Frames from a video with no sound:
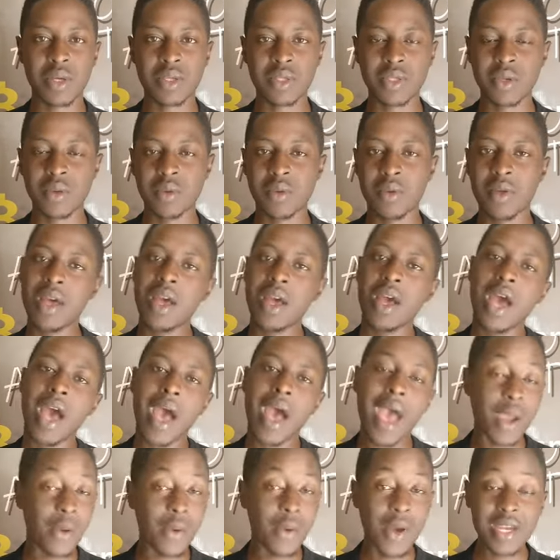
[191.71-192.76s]
So
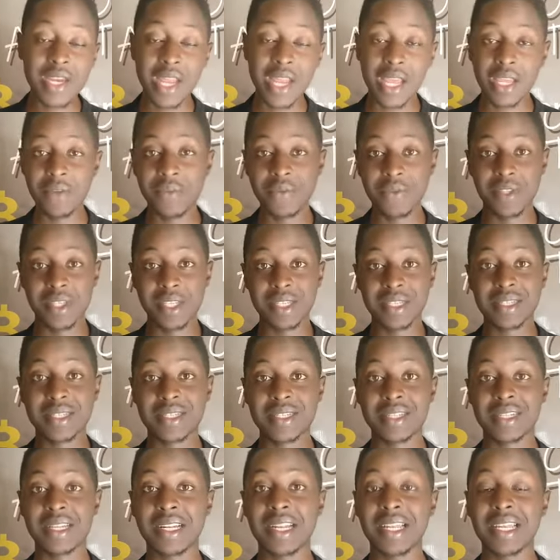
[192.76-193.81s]
I wonder if
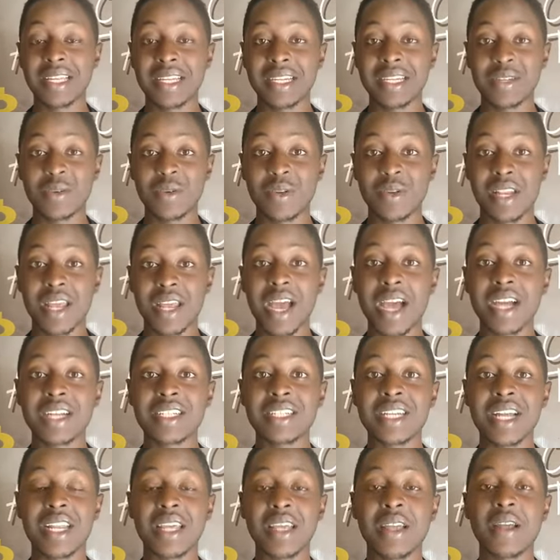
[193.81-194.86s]
this lady will
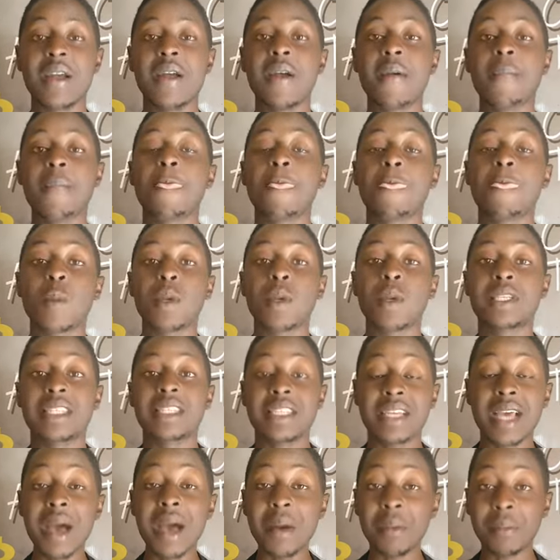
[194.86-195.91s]
actually
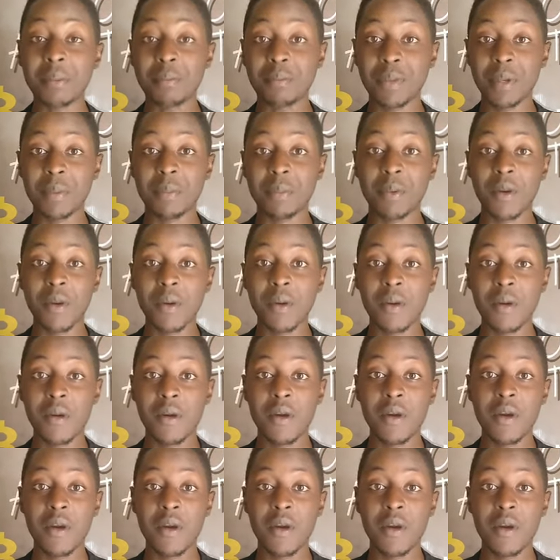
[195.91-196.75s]
scam people